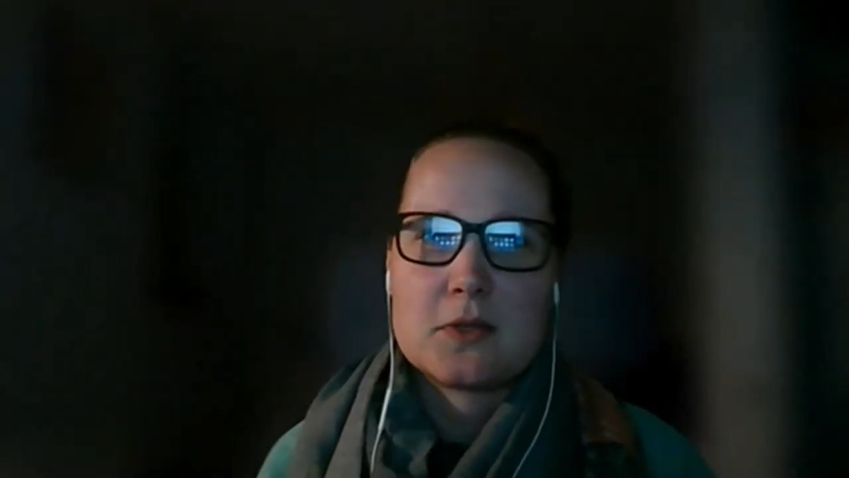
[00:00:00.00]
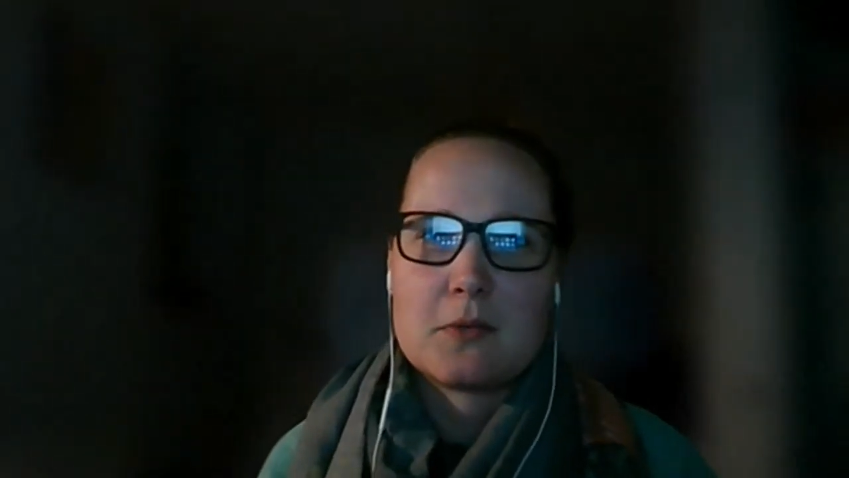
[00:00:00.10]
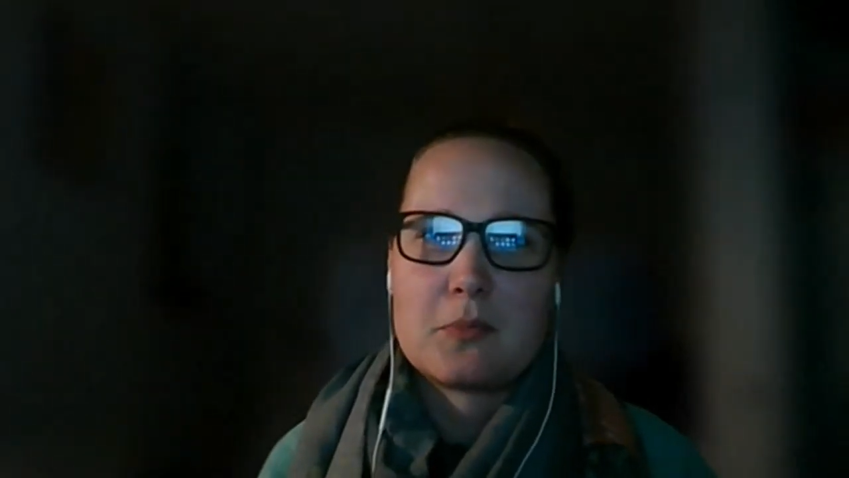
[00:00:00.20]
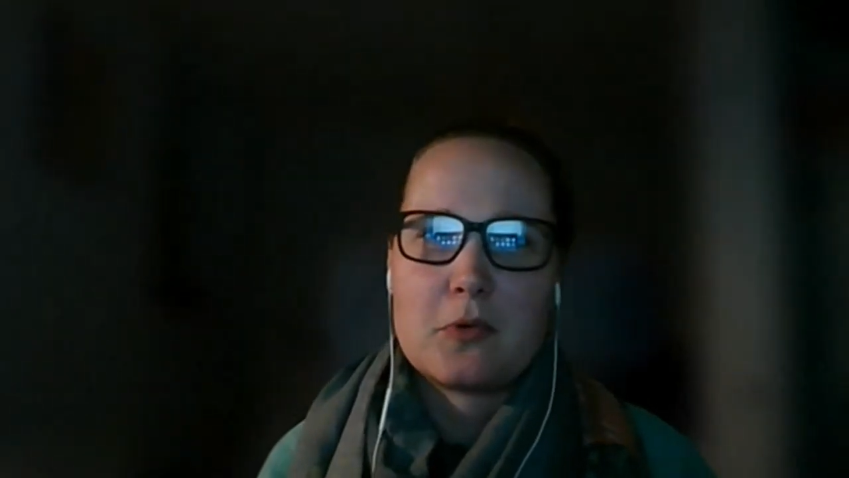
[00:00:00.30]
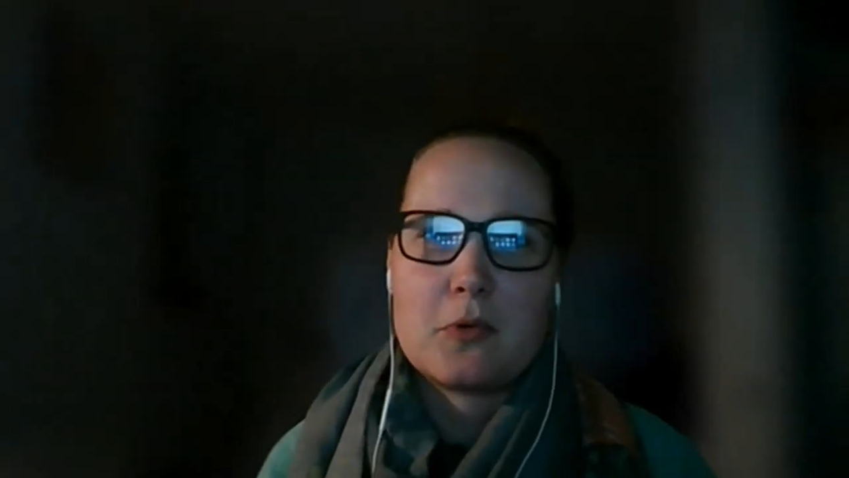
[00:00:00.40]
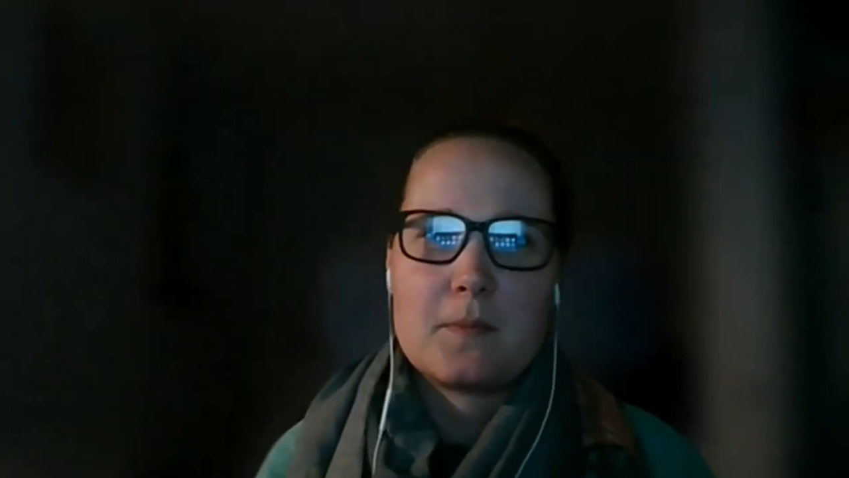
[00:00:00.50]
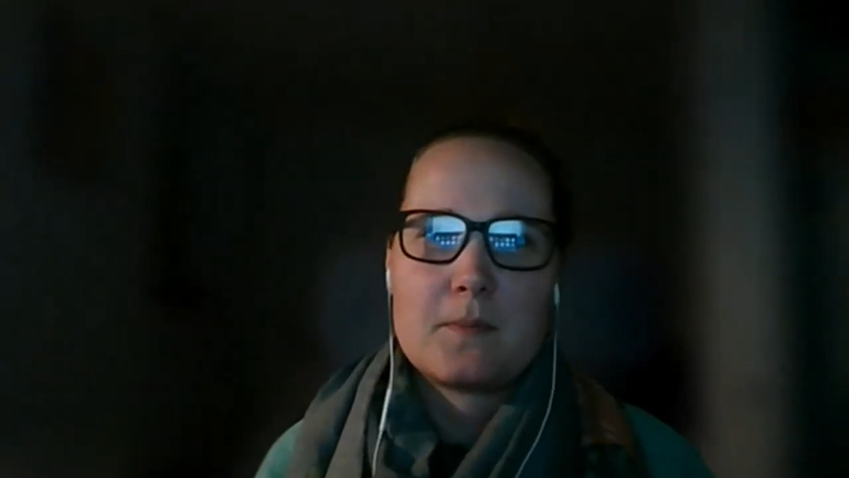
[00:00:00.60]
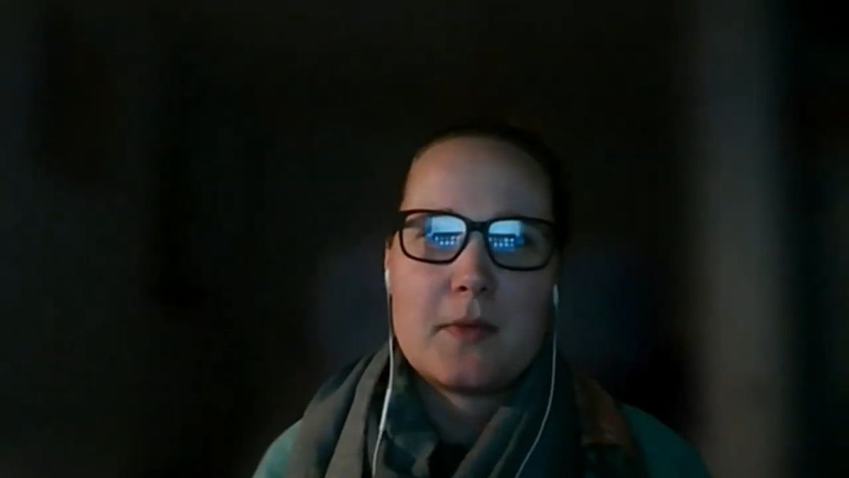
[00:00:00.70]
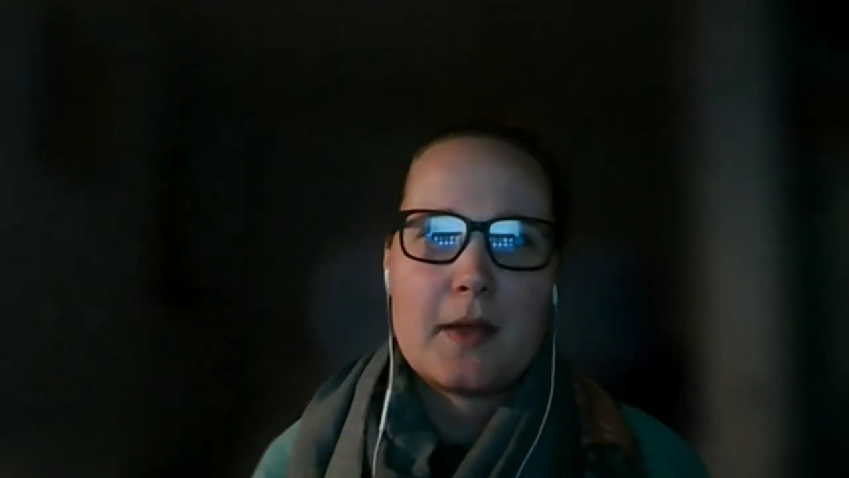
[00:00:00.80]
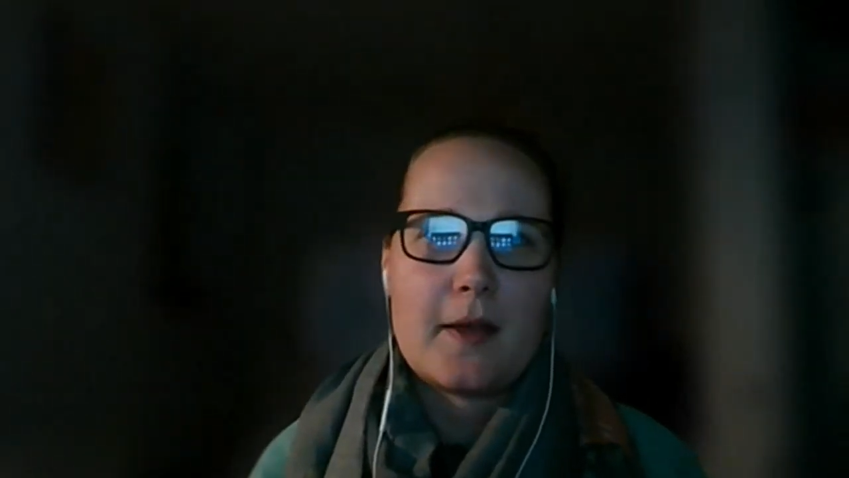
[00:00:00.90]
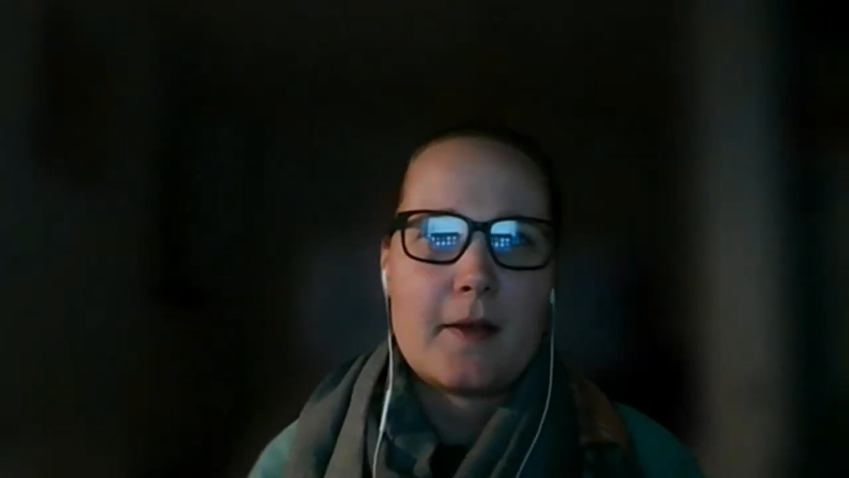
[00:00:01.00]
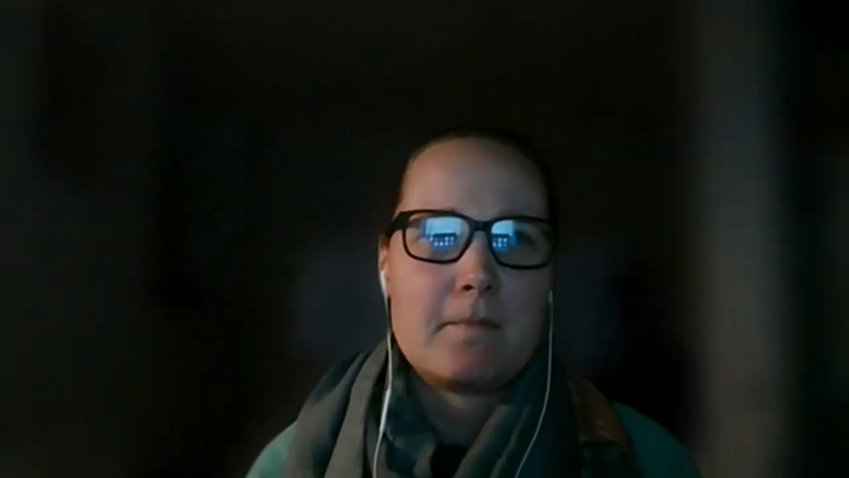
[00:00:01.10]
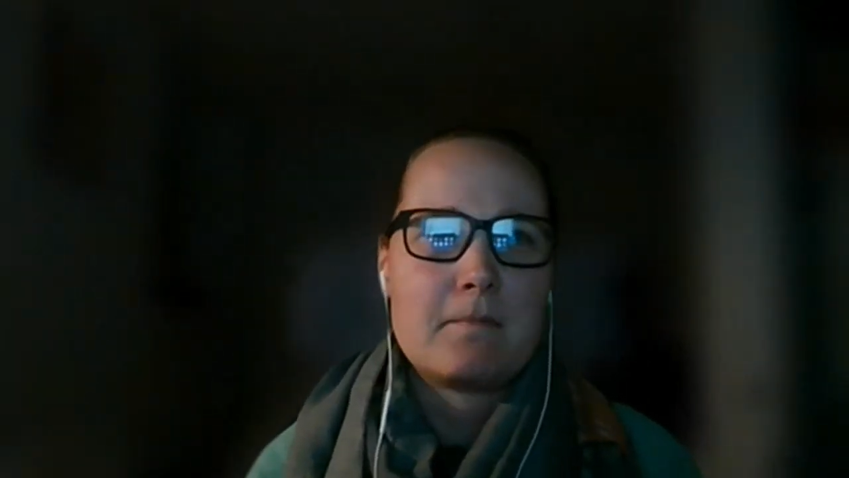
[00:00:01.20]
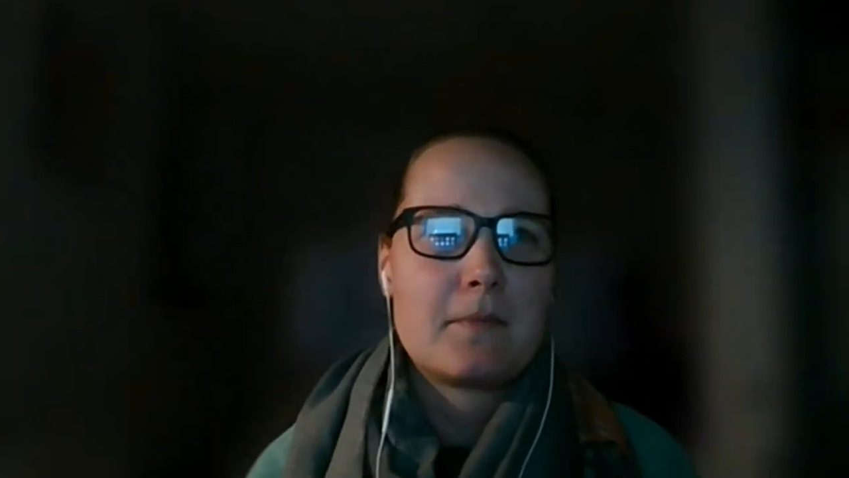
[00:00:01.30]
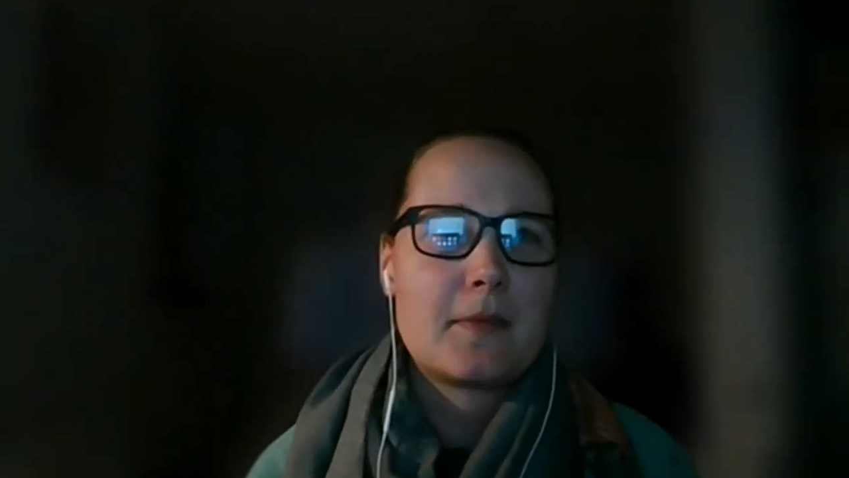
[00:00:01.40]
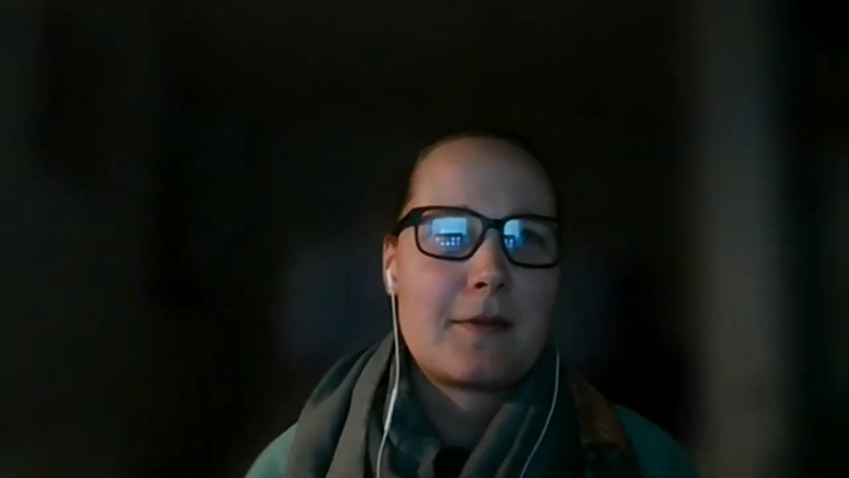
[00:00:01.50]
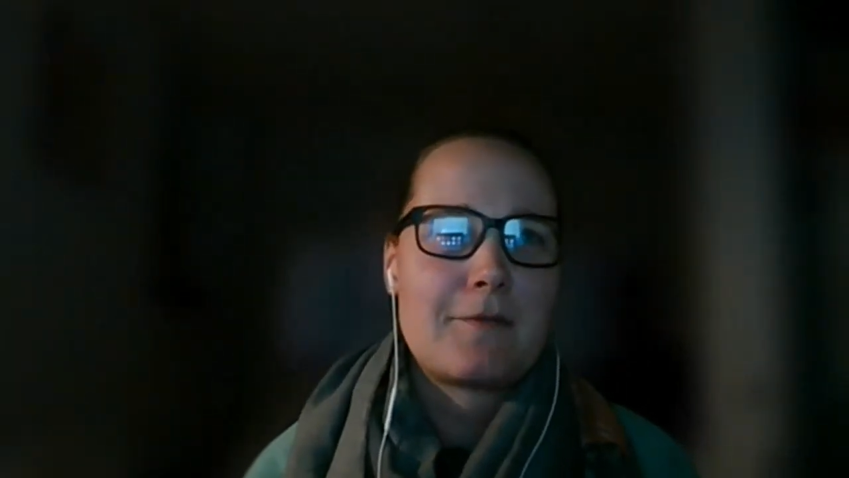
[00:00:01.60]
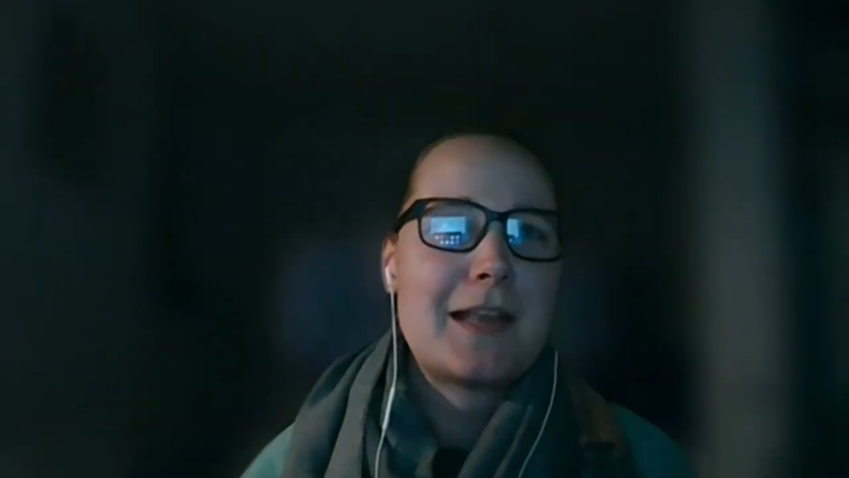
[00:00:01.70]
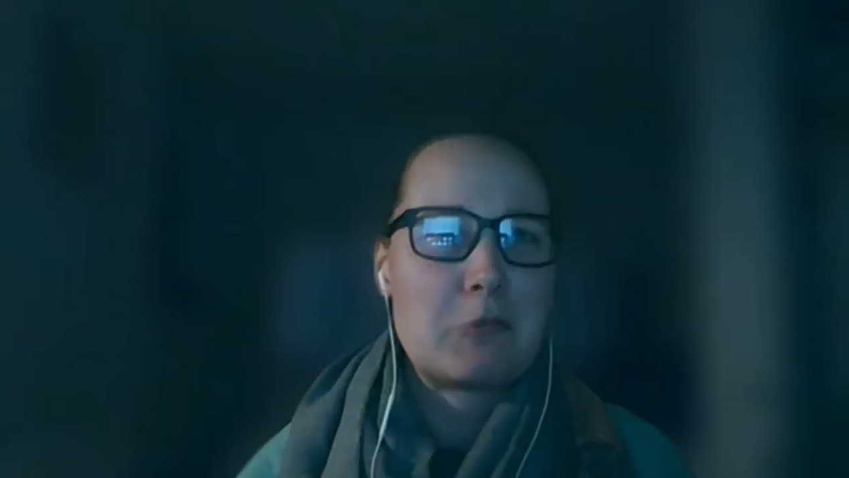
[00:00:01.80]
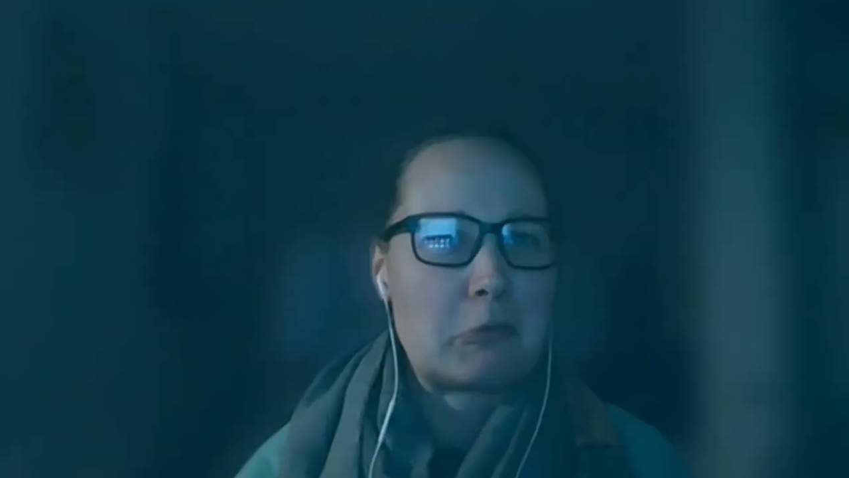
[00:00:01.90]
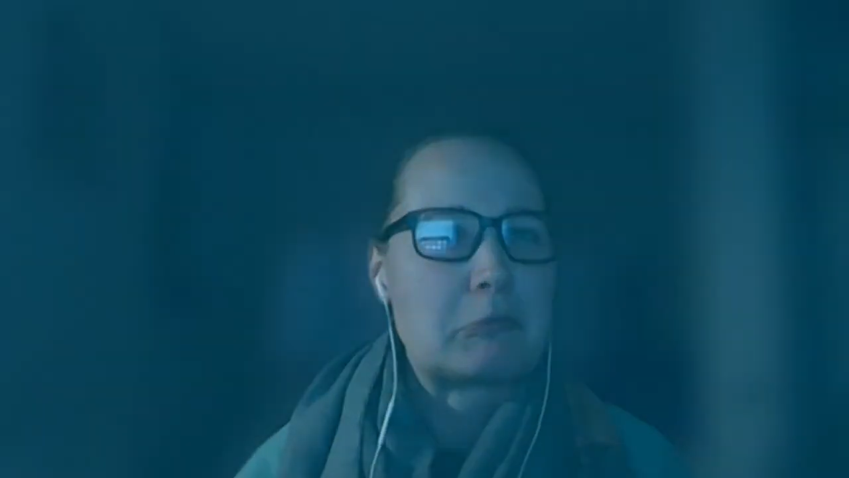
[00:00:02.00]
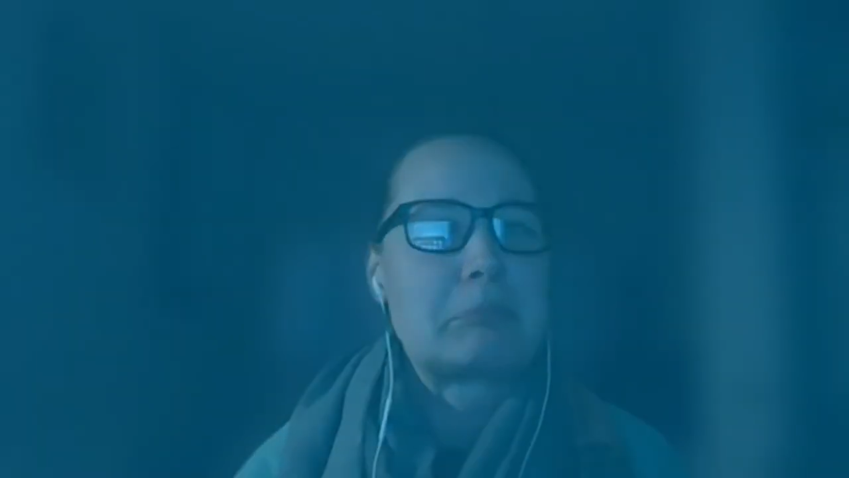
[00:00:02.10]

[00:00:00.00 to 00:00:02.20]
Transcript: support available.